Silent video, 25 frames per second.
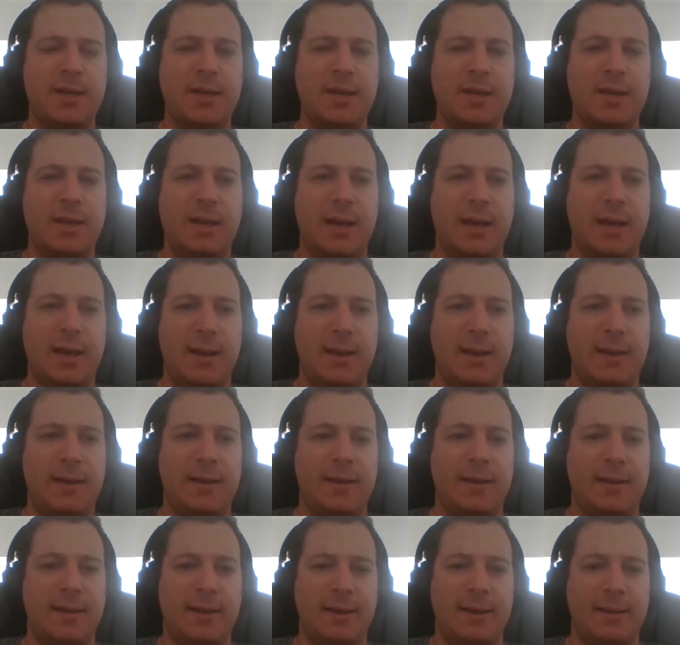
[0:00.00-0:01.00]
but
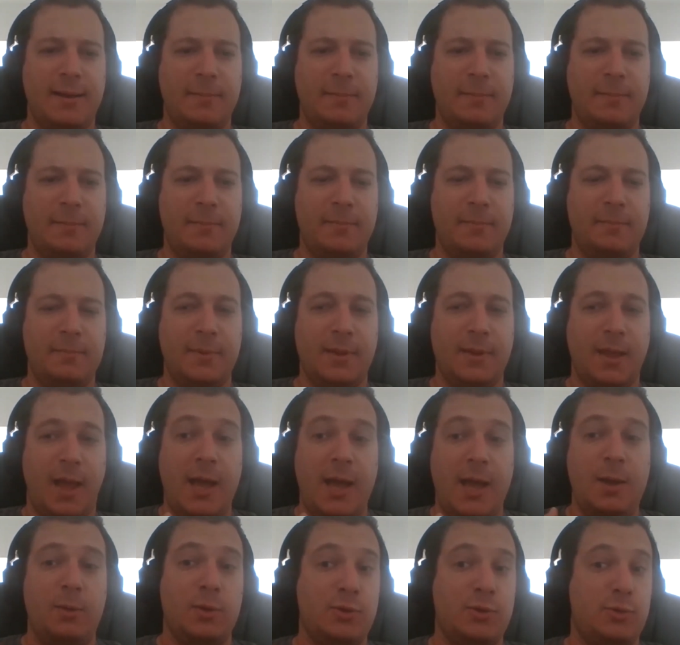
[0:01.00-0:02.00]
uh, um,
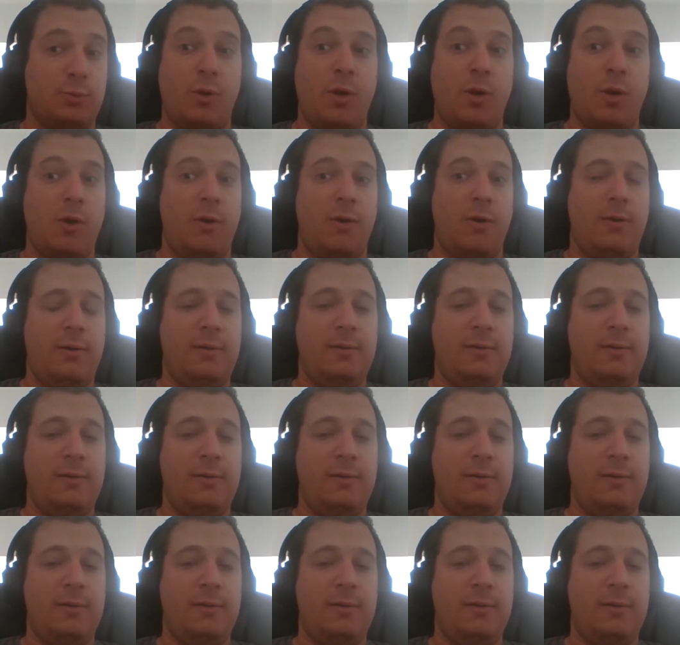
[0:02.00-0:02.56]
I was wrong.